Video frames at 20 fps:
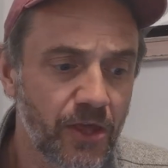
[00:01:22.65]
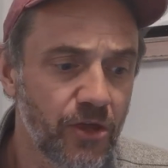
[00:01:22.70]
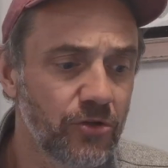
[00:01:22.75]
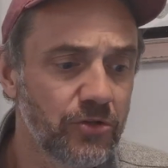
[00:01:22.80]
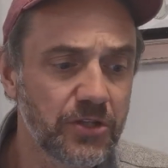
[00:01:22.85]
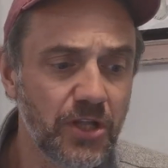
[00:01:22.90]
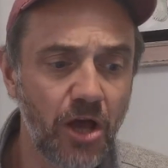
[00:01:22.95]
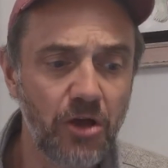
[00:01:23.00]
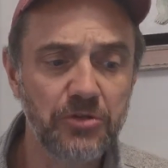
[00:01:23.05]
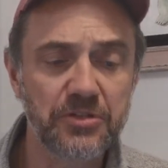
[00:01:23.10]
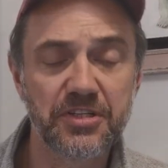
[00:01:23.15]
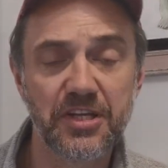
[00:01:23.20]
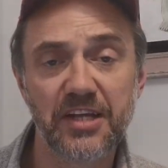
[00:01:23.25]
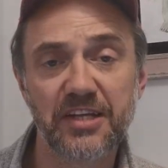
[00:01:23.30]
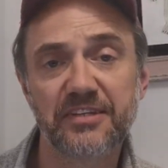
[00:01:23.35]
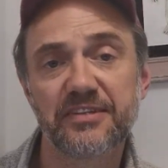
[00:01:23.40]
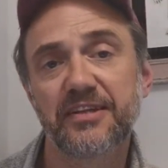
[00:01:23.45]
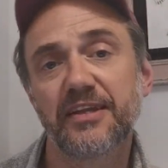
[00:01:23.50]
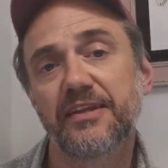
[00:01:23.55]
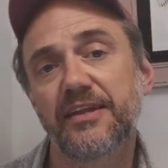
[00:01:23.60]
You'll
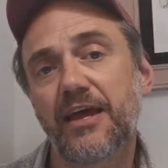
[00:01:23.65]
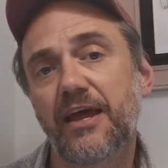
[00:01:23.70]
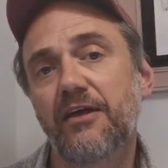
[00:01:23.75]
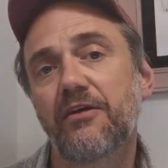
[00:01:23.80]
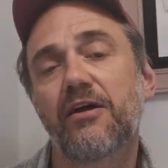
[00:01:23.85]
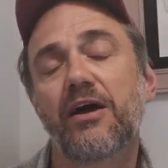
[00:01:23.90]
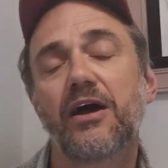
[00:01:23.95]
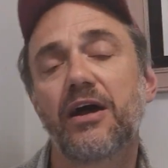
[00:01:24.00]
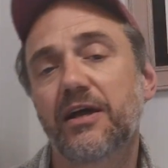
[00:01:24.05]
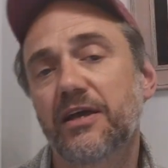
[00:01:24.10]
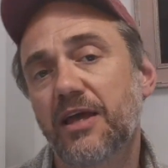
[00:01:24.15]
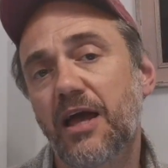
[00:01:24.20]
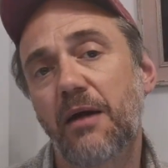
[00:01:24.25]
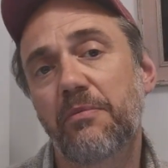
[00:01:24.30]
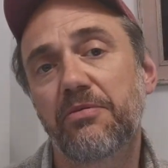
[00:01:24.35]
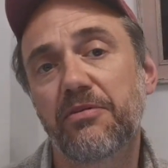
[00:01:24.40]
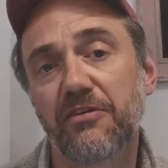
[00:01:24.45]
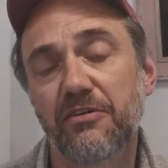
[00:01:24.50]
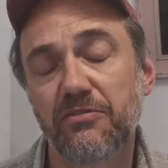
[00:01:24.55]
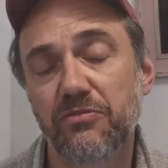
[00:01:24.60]
notice that there are a
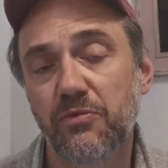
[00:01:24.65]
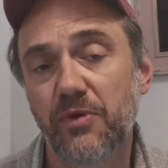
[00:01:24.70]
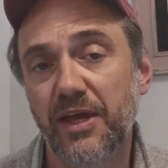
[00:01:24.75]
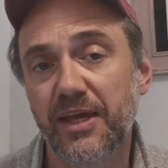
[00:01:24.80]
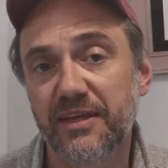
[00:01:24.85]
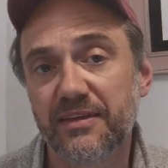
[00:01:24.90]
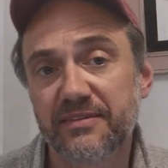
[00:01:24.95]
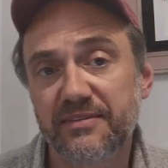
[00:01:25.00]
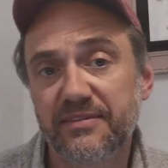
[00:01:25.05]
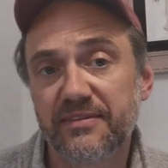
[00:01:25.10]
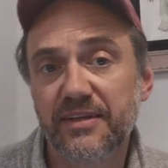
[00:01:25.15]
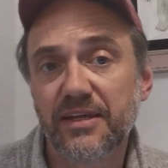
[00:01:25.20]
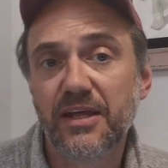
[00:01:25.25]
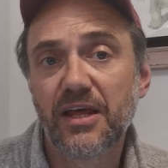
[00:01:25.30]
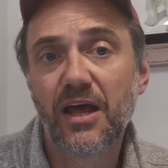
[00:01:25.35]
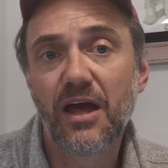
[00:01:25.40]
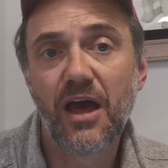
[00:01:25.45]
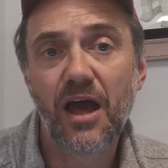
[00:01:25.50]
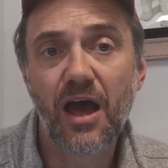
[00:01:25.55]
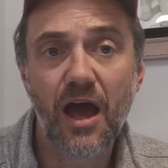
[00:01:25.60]
couple of weeks
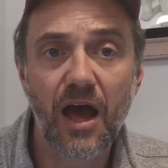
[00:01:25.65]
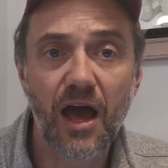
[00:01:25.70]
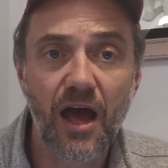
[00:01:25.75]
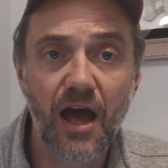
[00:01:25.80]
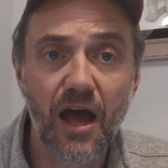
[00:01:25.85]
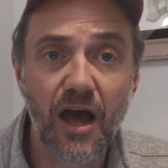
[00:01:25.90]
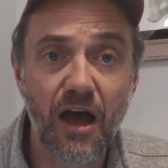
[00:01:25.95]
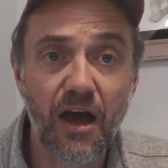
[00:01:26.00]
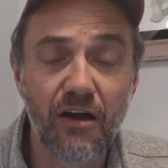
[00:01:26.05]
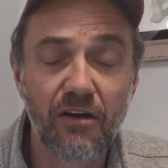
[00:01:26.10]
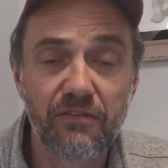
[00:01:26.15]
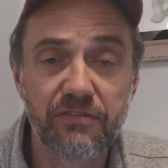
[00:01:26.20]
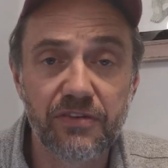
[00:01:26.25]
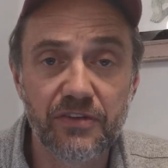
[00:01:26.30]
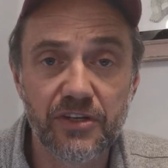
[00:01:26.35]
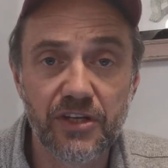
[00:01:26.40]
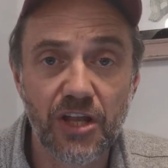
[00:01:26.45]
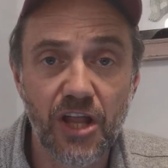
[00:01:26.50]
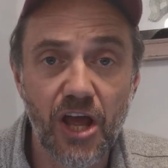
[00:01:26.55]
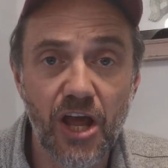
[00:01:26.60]
uh,
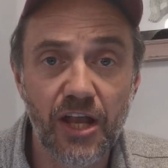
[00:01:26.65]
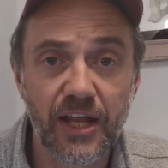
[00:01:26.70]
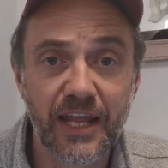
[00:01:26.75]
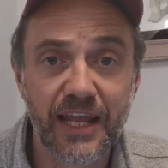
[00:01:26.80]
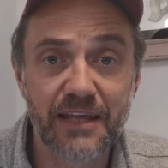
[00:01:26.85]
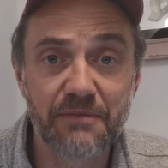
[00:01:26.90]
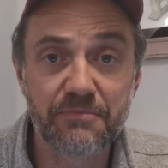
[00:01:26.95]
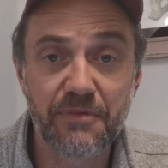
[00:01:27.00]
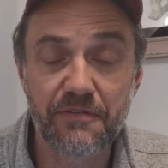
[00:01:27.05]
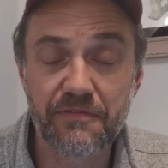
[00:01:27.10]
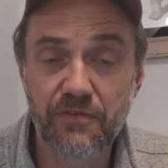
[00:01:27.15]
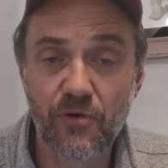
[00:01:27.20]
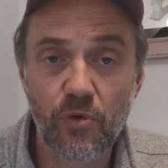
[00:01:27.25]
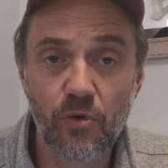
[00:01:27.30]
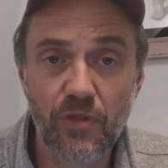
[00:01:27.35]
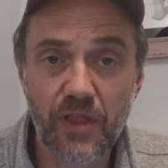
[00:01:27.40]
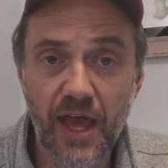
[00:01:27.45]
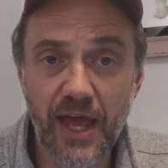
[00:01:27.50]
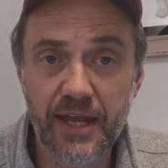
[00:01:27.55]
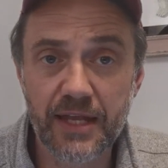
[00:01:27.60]
of learning
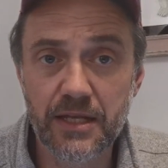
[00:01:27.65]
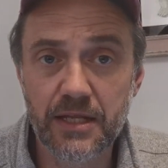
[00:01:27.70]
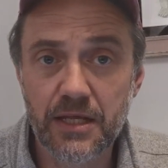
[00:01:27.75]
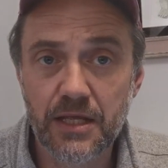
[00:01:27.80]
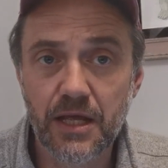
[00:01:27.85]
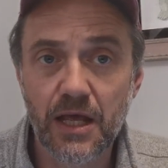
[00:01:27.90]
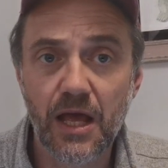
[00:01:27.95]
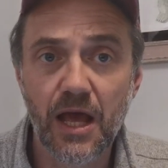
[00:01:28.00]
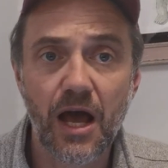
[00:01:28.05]
before then.